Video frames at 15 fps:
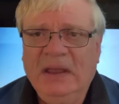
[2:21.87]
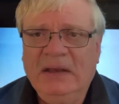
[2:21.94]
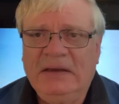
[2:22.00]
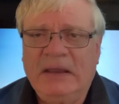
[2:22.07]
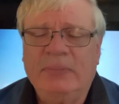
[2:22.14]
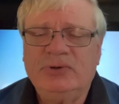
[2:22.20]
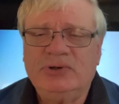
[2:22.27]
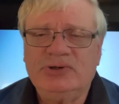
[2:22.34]

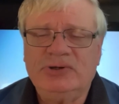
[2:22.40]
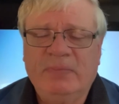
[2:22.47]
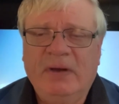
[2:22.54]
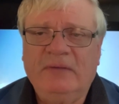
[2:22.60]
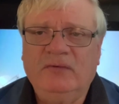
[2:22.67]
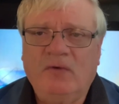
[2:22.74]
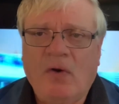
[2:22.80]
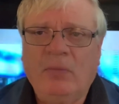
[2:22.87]
Temperatures
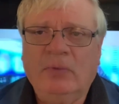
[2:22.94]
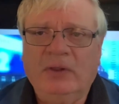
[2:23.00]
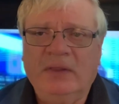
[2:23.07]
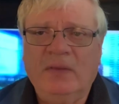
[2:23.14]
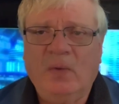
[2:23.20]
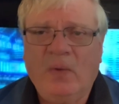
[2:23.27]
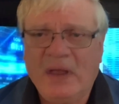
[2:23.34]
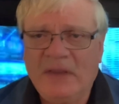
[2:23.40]
above normal in
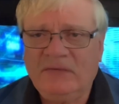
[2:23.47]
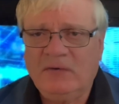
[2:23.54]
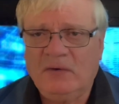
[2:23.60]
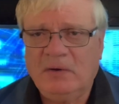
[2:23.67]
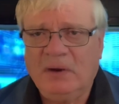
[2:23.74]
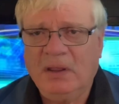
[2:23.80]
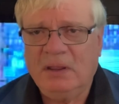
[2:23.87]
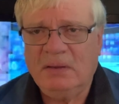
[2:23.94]
the
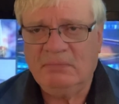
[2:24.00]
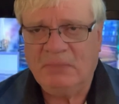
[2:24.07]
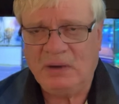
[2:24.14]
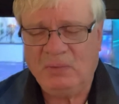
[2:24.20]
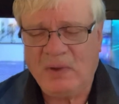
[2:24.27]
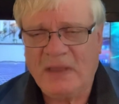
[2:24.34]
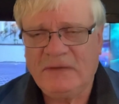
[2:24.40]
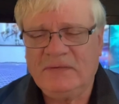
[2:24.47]
western
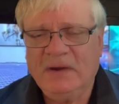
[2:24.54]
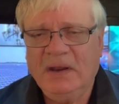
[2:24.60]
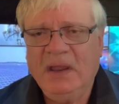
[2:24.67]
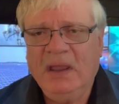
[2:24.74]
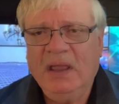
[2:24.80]
Midwest,